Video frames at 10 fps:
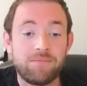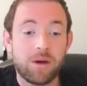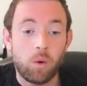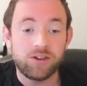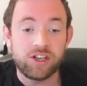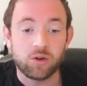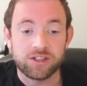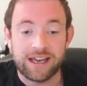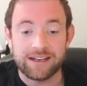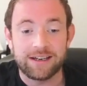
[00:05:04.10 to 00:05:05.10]
Once he
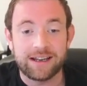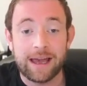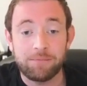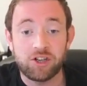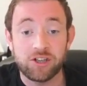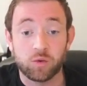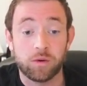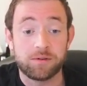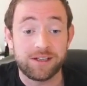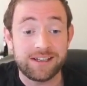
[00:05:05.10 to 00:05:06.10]
goes ahead and captures,
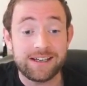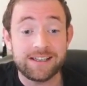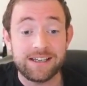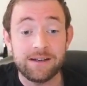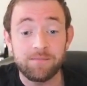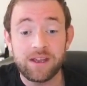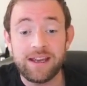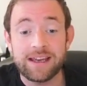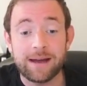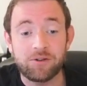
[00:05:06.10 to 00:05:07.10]
whoopsie daisy,
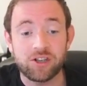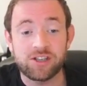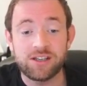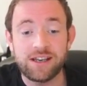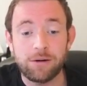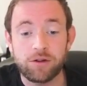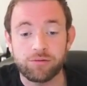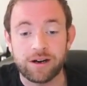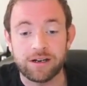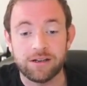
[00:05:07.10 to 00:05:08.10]
he captures, now
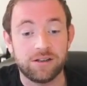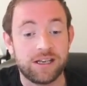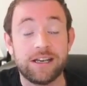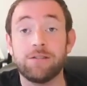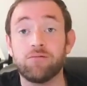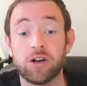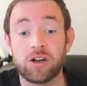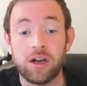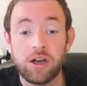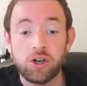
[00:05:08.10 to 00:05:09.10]
threatening the
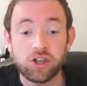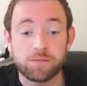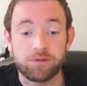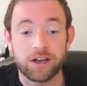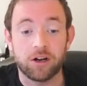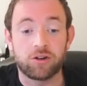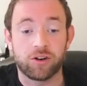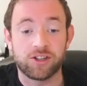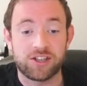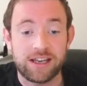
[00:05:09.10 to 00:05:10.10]
rook. Just bring it
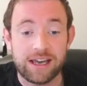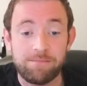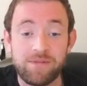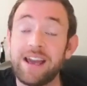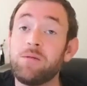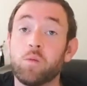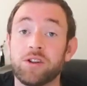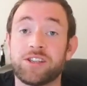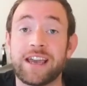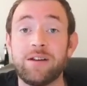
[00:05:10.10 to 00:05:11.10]
across to here, and
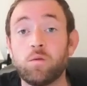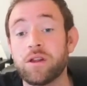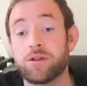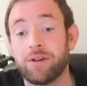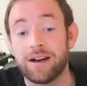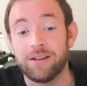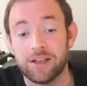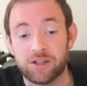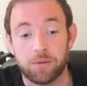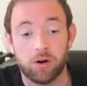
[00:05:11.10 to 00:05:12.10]
once again, we're threatening
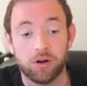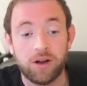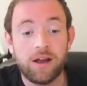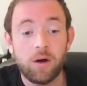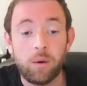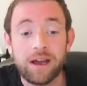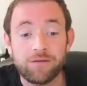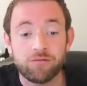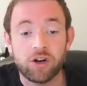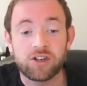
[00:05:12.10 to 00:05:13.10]
this pawn. We
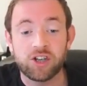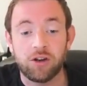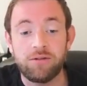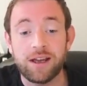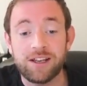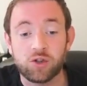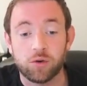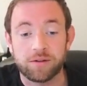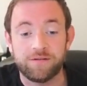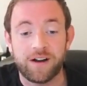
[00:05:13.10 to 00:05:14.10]
have the rooks on, nice
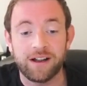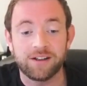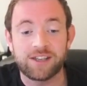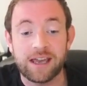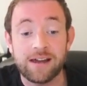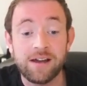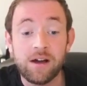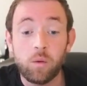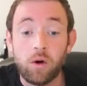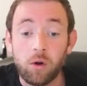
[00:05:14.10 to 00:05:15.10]
open files here.
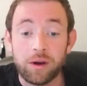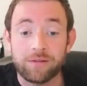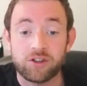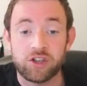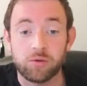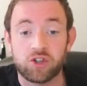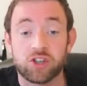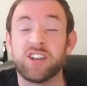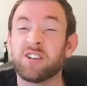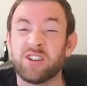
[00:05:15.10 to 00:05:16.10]
All we have to do is
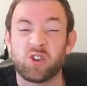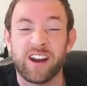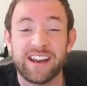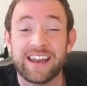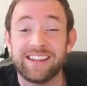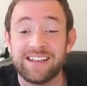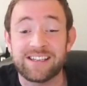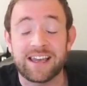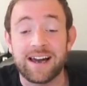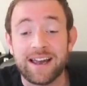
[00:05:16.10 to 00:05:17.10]
just look at trying to get
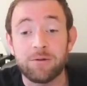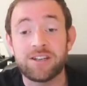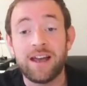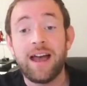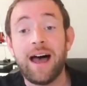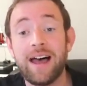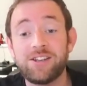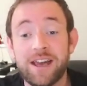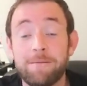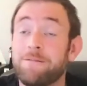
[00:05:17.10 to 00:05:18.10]
this guy out, and
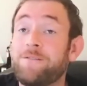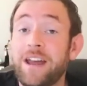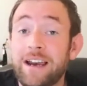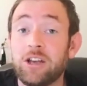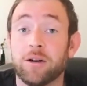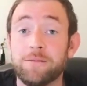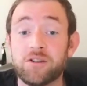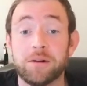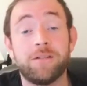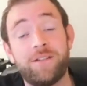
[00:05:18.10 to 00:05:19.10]
yeah, fairly
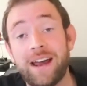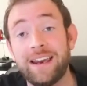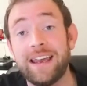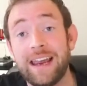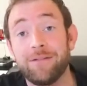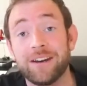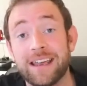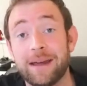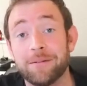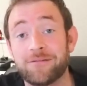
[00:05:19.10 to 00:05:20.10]
comfortable, fairly even
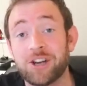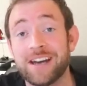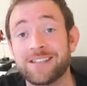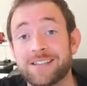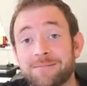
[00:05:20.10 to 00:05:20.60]
game of chess.